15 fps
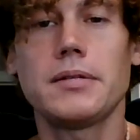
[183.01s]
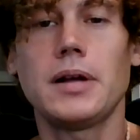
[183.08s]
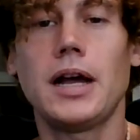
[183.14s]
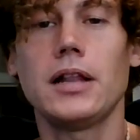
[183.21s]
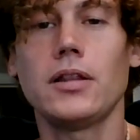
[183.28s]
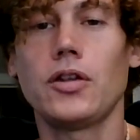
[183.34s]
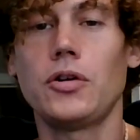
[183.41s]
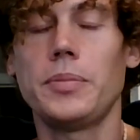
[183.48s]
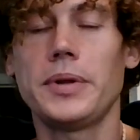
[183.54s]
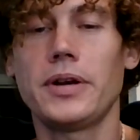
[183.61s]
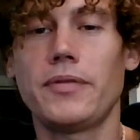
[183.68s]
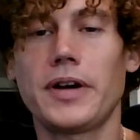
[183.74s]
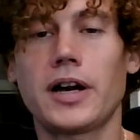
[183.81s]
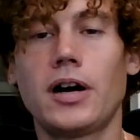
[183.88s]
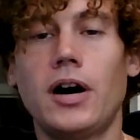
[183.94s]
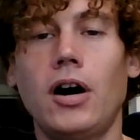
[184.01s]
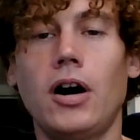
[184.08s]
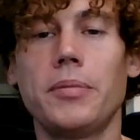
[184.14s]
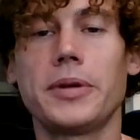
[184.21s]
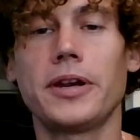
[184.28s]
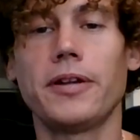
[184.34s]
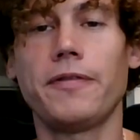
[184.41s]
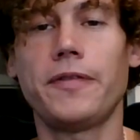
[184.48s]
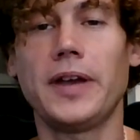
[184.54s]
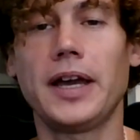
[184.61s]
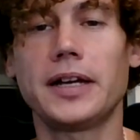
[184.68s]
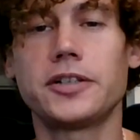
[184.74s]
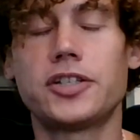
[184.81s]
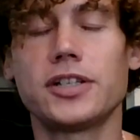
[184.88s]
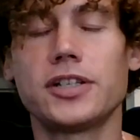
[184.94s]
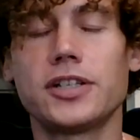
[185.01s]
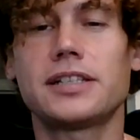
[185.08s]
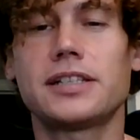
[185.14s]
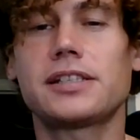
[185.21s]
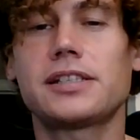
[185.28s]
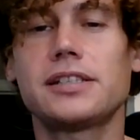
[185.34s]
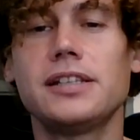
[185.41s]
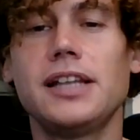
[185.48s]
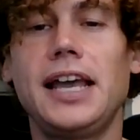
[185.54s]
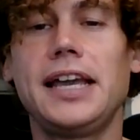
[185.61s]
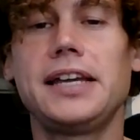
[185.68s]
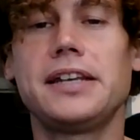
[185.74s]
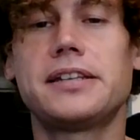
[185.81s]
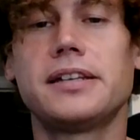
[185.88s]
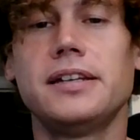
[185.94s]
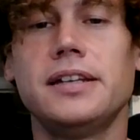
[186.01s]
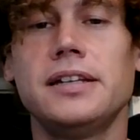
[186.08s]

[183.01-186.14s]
a little bit of a calming effect, just a slight